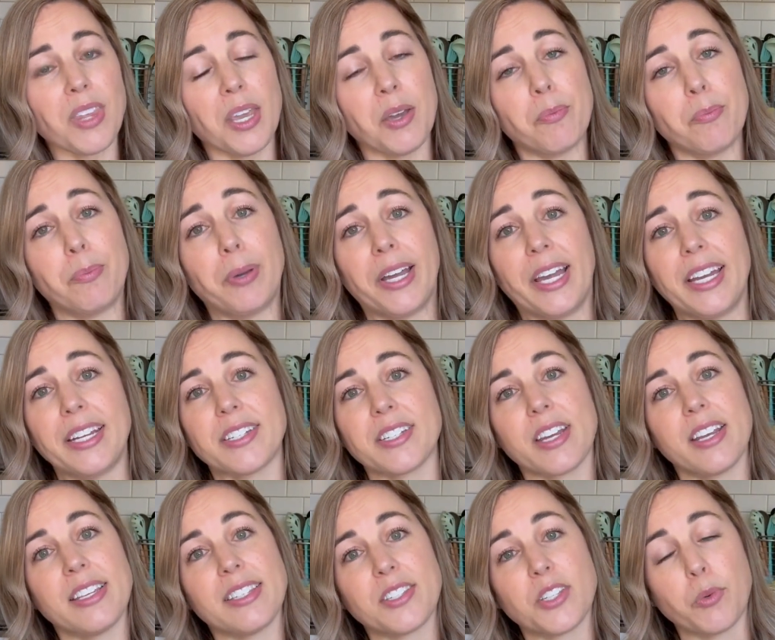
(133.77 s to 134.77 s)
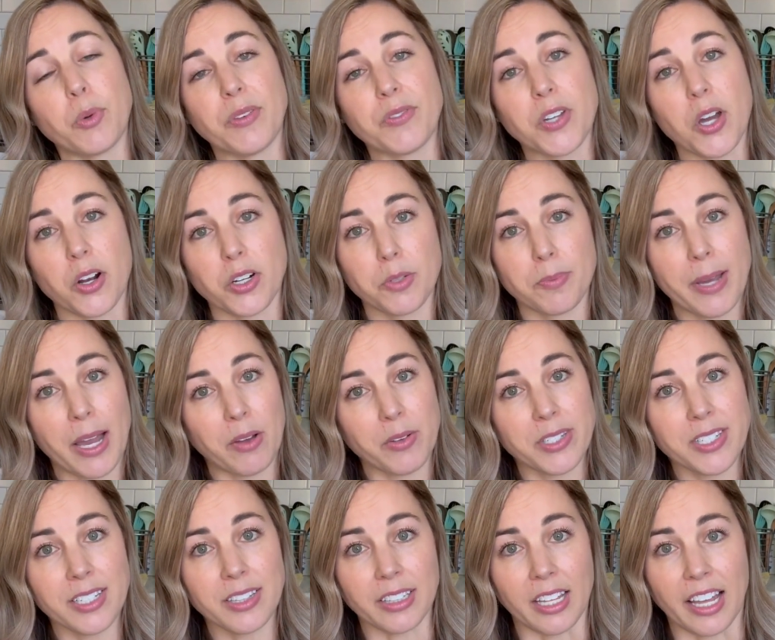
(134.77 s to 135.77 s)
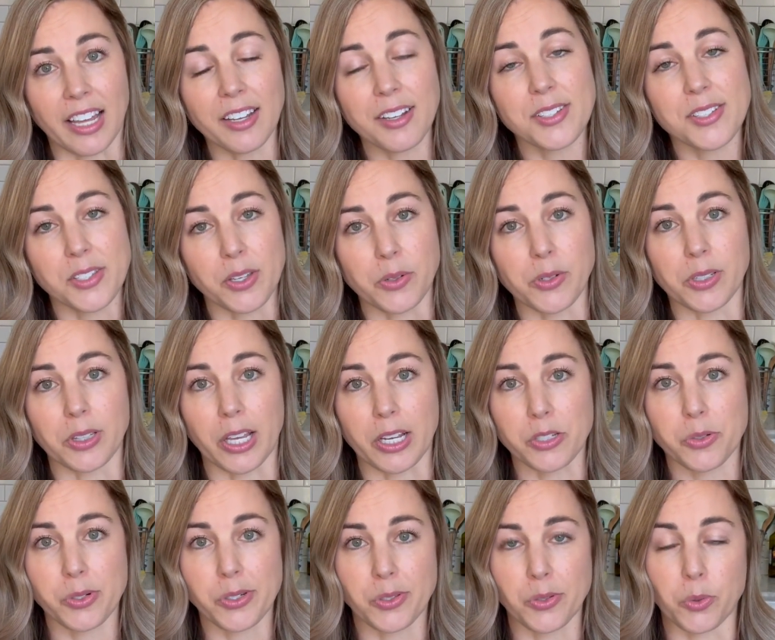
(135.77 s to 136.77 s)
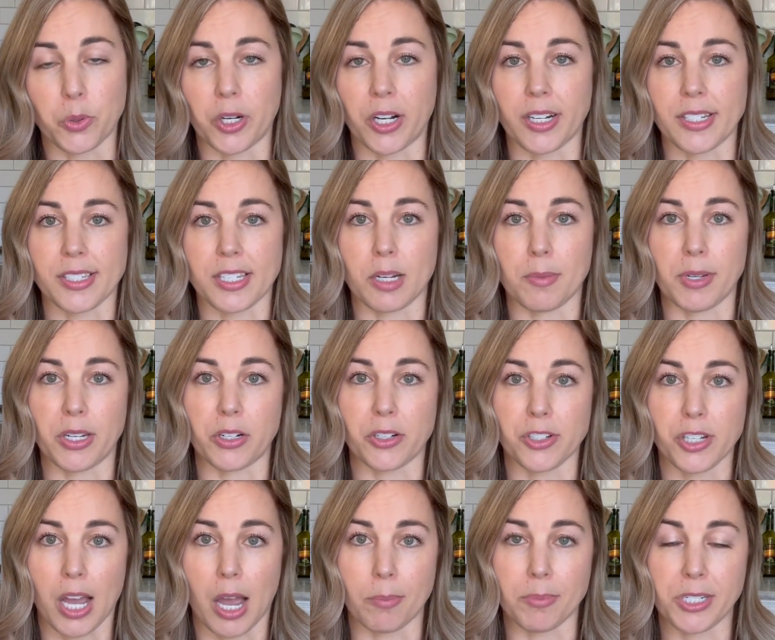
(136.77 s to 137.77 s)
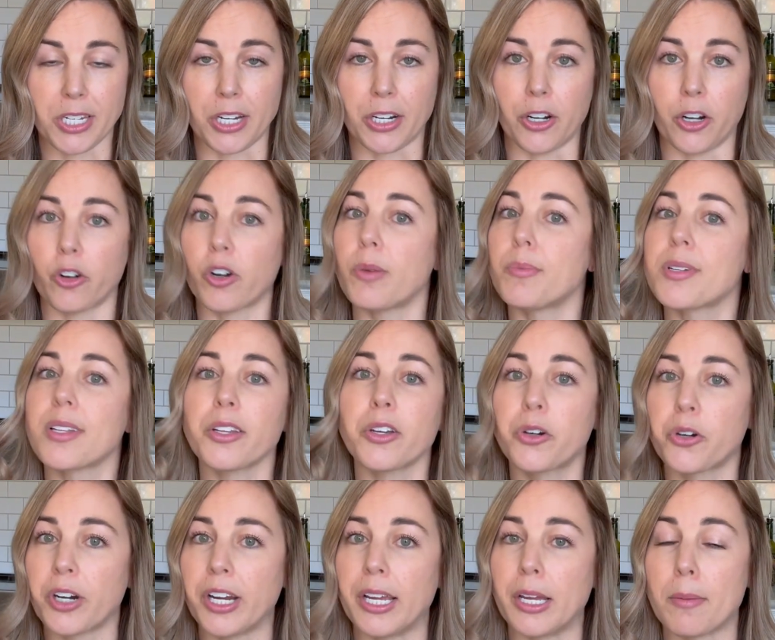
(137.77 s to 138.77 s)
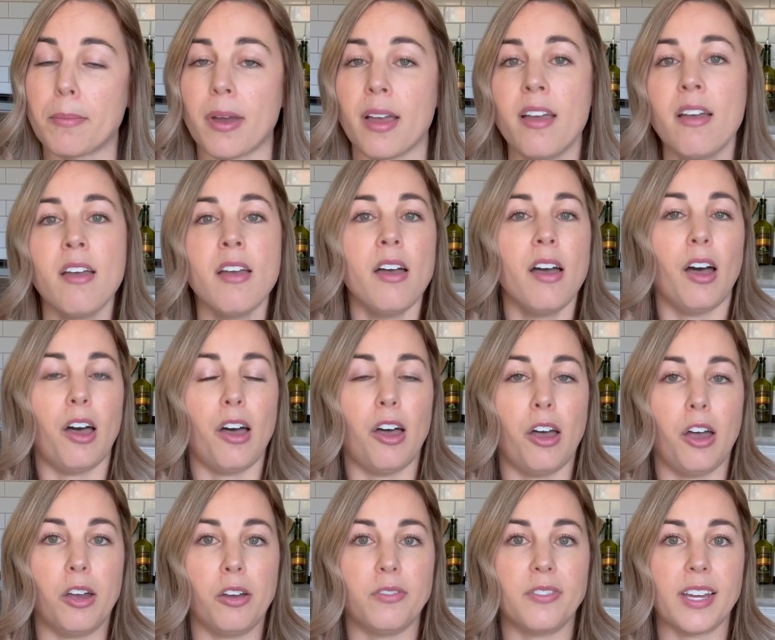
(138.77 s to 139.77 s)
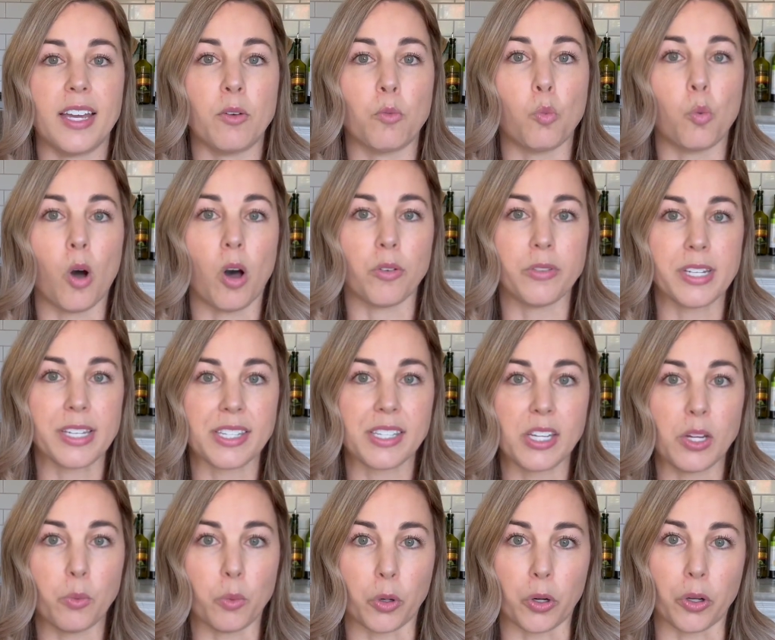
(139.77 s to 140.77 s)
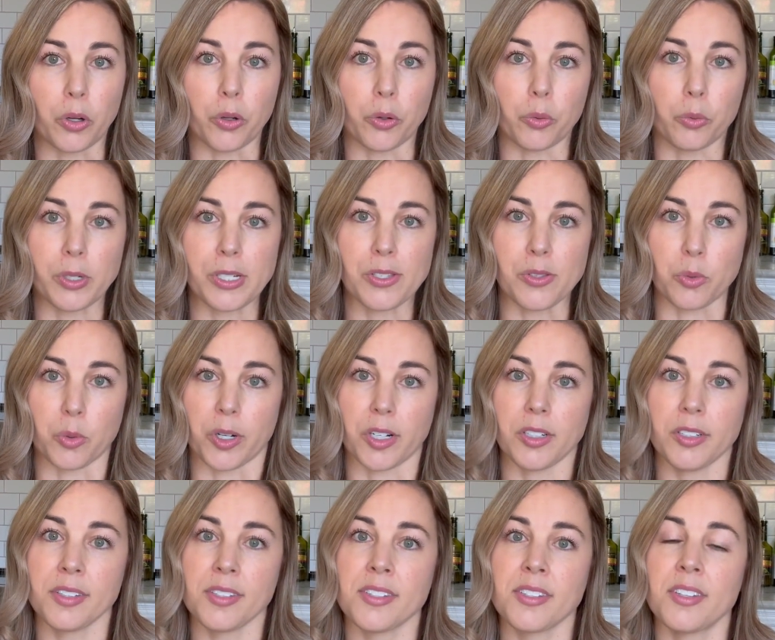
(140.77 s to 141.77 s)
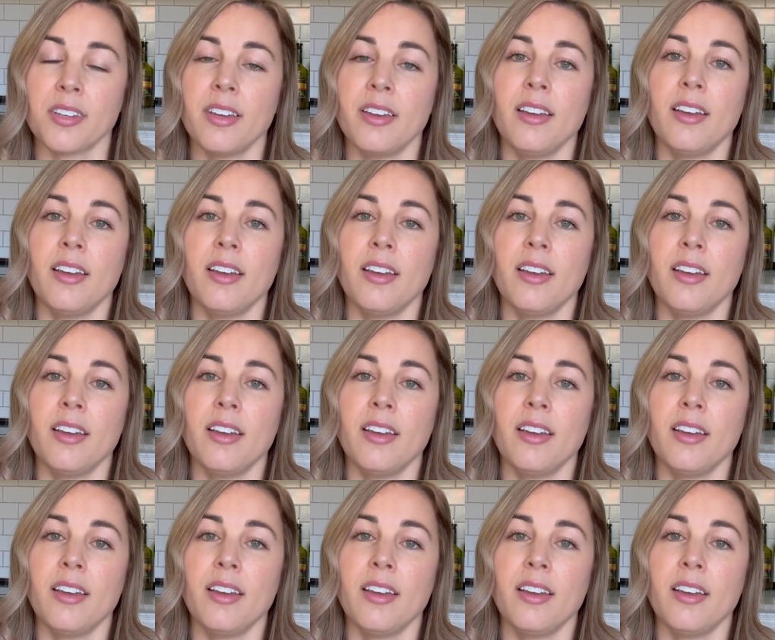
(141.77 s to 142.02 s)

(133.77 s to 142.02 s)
But so we've talked about deluxe. So deluxe resort is going to be your top tier, creme de la creme of Walt Disney World resorts.